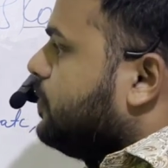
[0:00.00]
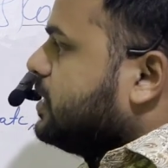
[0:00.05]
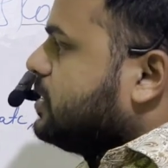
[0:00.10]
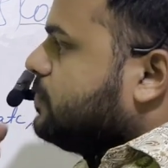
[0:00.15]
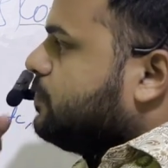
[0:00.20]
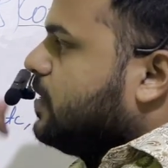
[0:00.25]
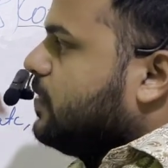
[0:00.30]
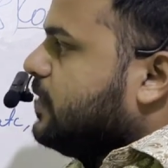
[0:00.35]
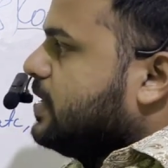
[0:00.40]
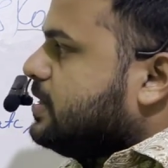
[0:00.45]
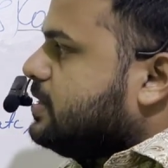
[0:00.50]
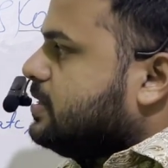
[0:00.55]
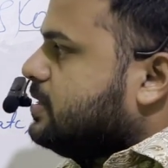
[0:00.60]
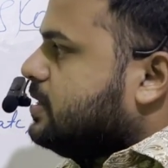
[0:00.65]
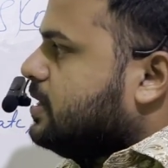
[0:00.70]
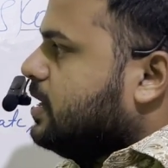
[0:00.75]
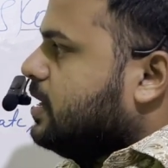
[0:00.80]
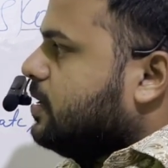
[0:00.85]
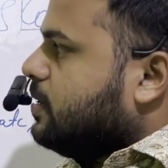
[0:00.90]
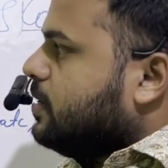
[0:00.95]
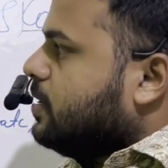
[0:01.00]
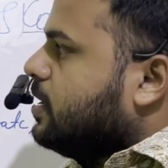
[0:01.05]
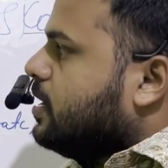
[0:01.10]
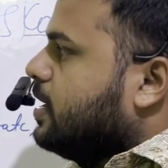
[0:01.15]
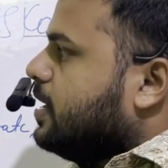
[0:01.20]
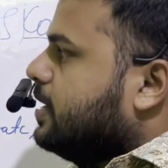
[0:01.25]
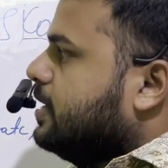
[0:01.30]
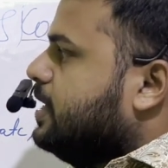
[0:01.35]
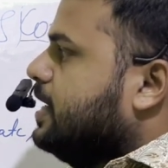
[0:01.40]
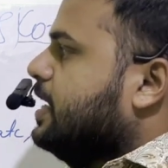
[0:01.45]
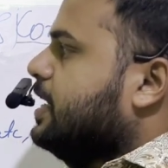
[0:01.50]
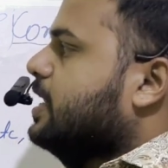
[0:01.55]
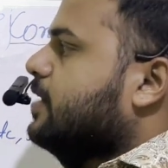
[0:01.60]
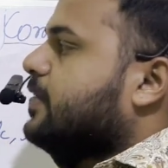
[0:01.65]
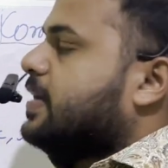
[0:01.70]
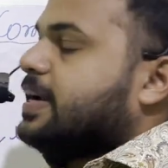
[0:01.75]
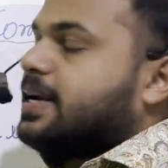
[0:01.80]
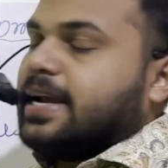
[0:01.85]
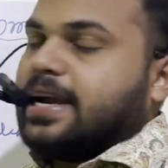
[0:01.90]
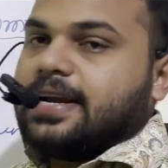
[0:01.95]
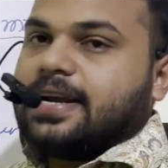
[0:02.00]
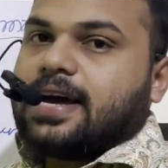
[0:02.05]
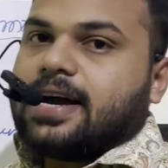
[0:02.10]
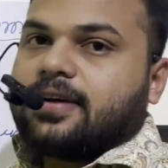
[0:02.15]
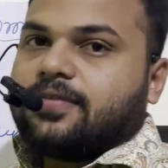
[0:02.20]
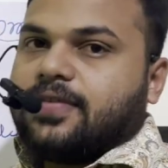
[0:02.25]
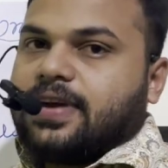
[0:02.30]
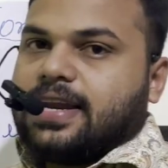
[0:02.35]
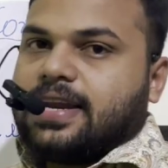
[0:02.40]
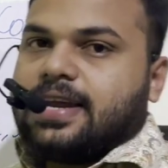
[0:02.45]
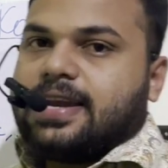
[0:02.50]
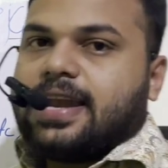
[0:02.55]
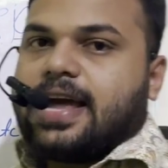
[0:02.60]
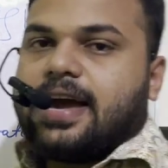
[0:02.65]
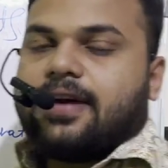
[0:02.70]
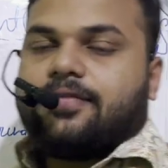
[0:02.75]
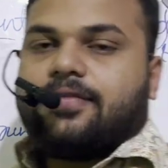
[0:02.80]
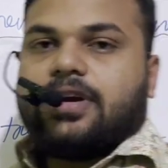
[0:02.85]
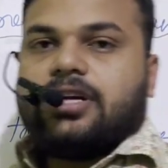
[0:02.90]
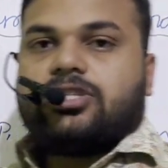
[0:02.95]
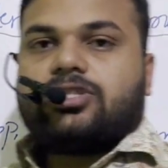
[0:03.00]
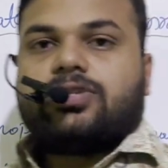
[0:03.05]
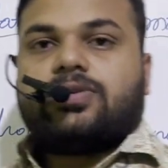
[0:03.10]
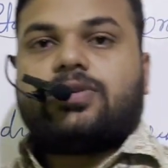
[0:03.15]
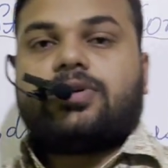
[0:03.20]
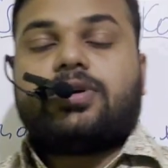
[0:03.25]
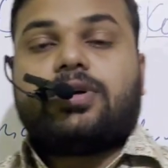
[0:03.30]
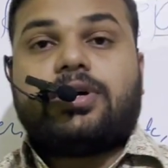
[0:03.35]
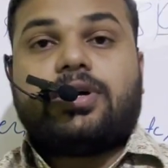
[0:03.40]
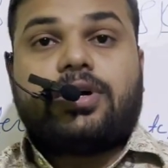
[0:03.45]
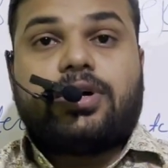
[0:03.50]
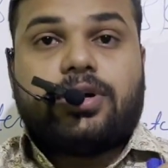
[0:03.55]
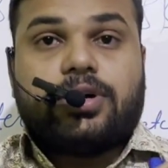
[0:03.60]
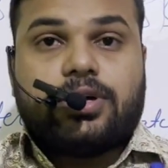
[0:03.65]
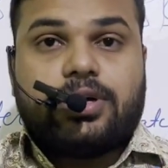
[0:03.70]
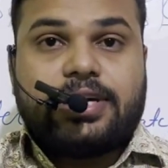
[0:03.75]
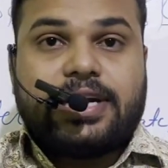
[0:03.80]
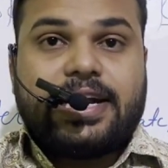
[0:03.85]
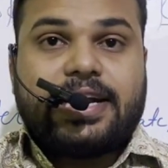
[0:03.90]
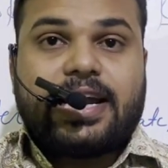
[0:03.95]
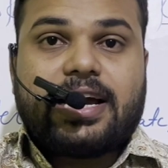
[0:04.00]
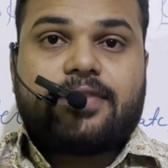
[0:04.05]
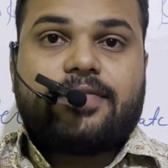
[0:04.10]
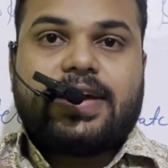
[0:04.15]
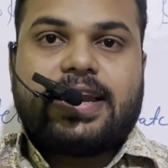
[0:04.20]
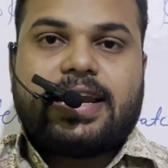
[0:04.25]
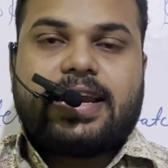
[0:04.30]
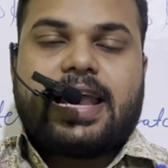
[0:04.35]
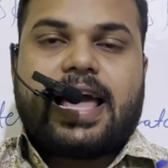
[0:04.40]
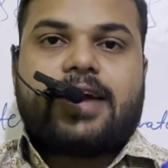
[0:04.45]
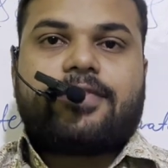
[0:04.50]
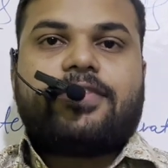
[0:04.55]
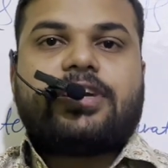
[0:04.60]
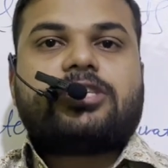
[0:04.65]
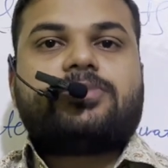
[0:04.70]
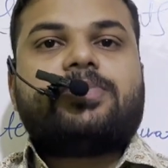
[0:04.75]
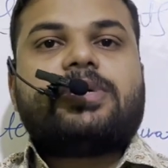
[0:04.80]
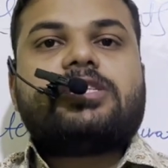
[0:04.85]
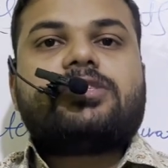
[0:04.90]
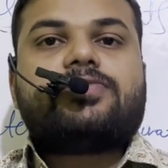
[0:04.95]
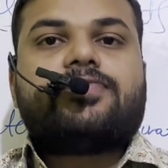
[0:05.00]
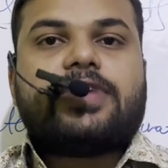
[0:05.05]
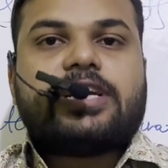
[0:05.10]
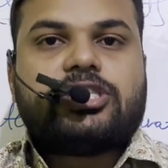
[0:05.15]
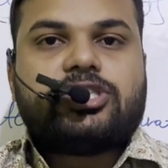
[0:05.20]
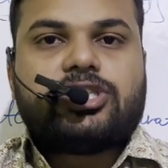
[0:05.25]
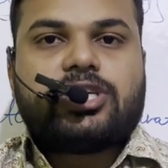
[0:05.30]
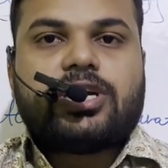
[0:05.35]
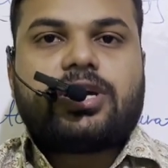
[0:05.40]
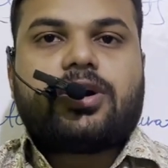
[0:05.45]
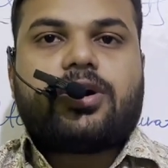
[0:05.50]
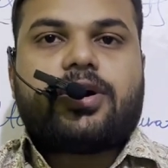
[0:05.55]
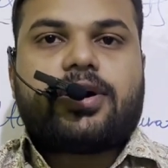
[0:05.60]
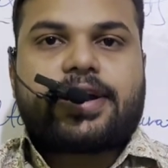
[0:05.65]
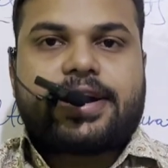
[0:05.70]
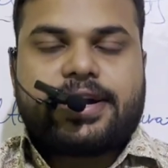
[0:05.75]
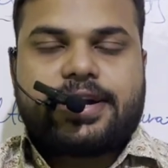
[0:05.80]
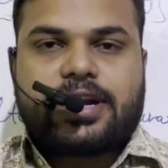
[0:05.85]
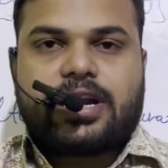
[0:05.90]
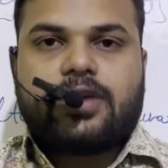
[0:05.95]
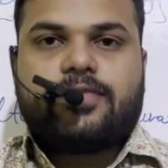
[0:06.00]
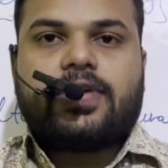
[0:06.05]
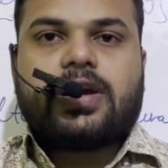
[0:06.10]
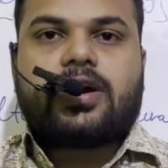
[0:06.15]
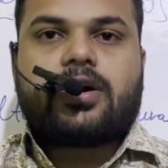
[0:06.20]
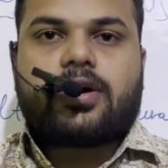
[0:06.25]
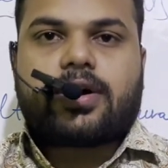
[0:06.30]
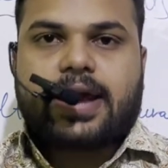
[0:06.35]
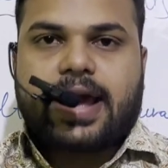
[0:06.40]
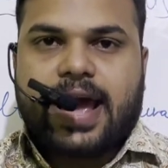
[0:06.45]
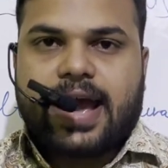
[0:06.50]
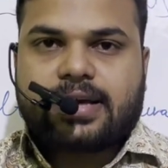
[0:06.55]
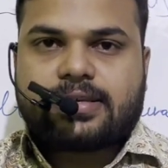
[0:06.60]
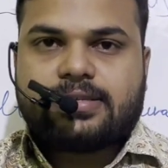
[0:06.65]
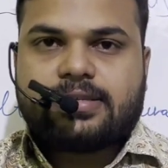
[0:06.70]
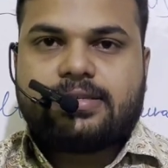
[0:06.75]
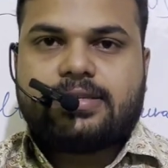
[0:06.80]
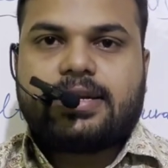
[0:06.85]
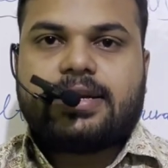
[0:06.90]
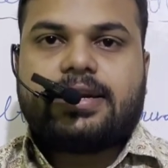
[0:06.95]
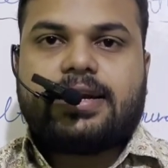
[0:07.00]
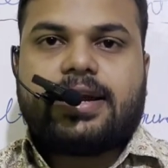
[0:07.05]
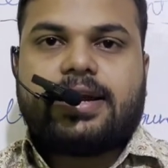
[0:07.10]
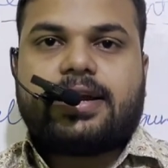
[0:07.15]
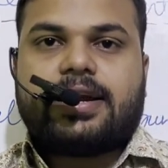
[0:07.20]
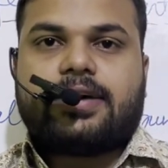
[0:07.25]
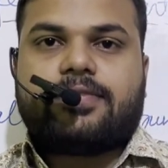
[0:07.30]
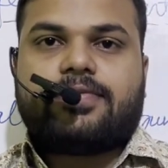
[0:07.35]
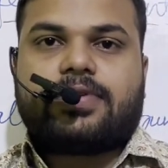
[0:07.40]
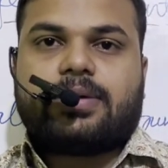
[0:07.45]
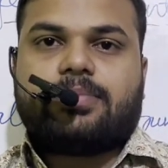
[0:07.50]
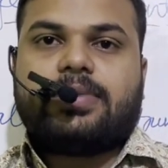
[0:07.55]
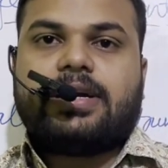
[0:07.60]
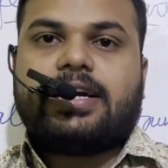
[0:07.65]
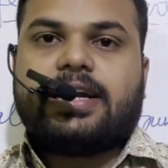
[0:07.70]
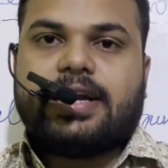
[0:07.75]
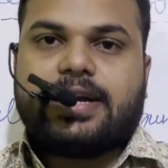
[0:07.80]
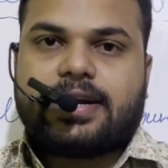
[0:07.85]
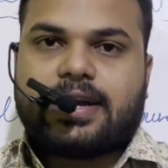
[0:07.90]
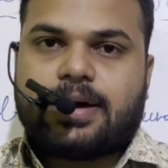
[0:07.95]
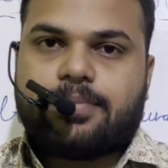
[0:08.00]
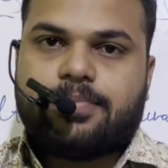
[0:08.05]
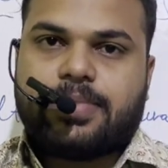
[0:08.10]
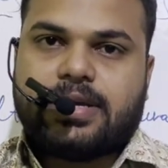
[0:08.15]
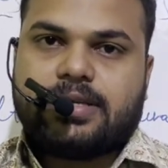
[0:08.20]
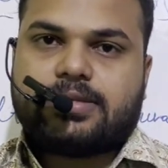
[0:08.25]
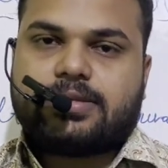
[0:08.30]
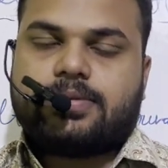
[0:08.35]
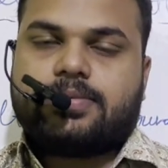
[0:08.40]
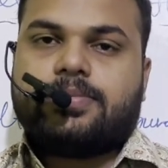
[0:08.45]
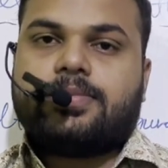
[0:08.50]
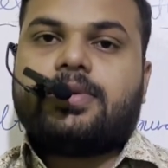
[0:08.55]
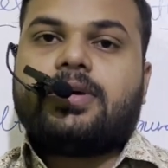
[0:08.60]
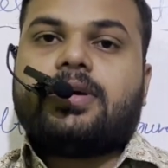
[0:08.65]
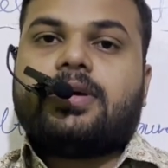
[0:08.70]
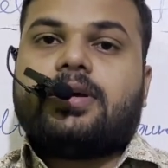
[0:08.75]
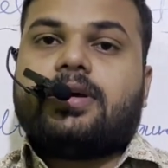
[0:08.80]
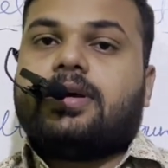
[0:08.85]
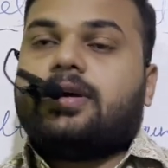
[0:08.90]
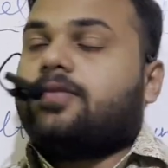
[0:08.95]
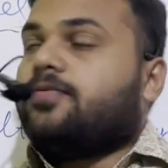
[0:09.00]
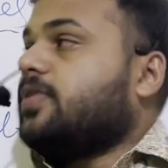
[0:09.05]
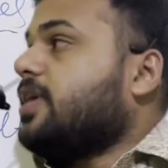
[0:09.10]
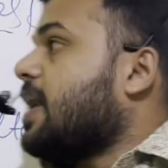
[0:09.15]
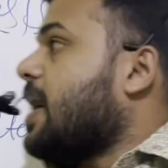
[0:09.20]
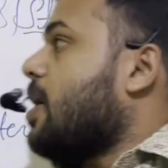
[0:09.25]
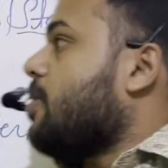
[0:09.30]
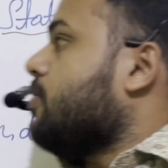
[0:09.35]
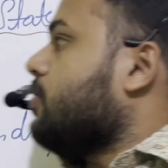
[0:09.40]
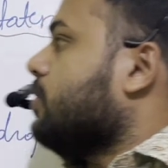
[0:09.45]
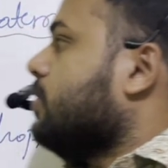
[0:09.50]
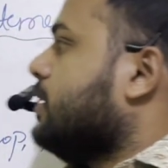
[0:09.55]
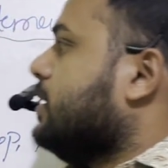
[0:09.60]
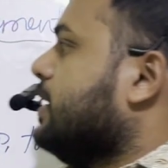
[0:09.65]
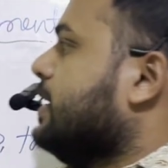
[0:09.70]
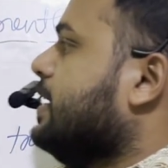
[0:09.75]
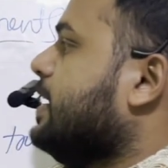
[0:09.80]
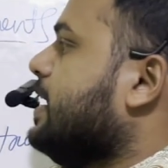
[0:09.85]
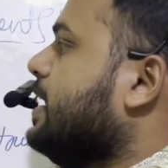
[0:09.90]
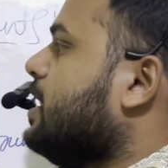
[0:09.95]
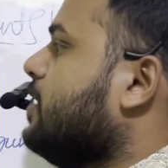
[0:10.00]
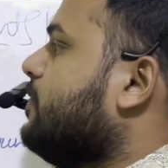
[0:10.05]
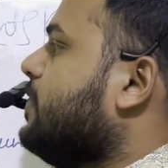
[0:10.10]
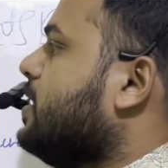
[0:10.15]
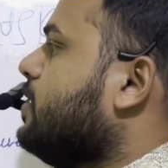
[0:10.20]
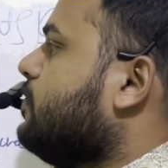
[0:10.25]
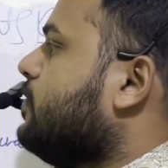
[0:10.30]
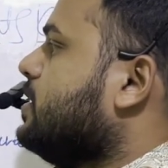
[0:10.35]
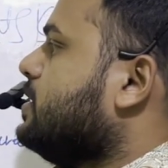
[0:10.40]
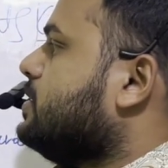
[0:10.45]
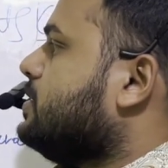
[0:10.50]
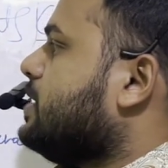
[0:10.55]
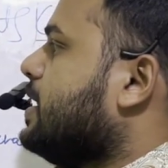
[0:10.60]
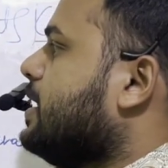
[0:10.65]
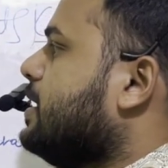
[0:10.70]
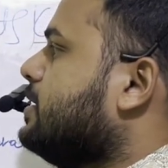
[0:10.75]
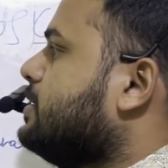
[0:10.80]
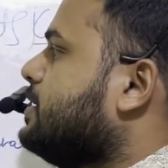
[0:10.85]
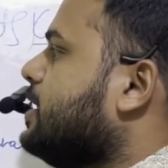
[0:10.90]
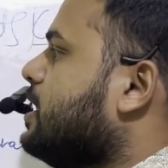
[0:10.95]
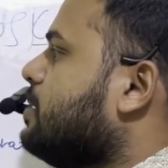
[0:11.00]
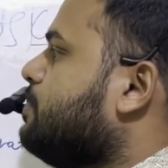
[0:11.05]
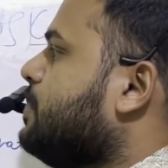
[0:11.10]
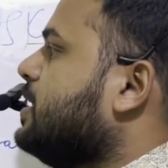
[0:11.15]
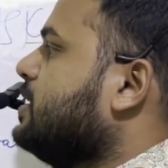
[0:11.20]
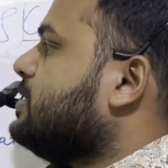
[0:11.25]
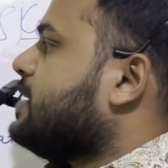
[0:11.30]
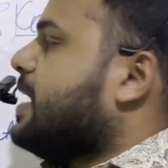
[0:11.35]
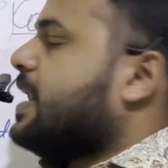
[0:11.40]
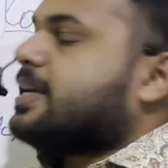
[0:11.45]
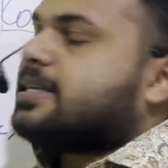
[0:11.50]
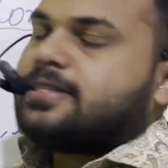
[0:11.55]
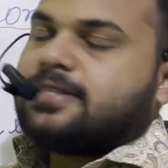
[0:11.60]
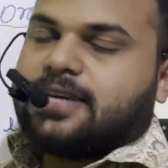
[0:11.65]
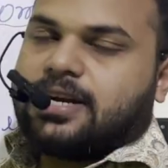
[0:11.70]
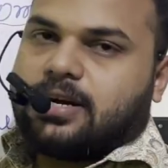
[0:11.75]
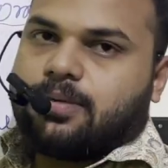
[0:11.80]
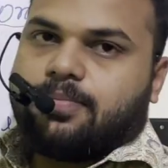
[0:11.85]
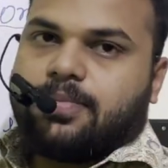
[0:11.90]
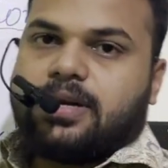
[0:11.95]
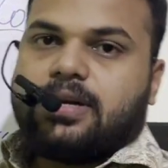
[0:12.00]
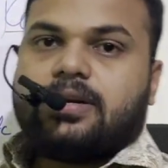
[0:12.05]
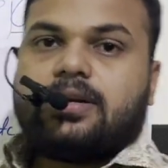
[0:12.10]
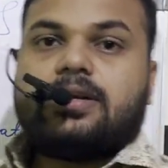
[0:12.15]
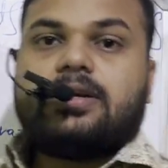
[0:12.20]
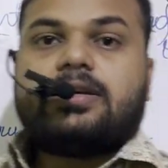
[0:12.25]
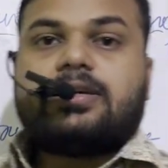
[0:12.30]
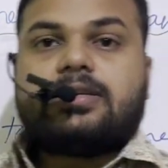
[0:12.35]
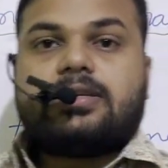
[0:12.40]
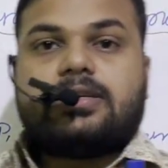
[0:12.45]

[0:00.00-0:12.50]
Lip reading: First, we will see DQL, data query language. Data query language means fetching or retrieving or accessing data from a database. We have in DQL one statement, select statement.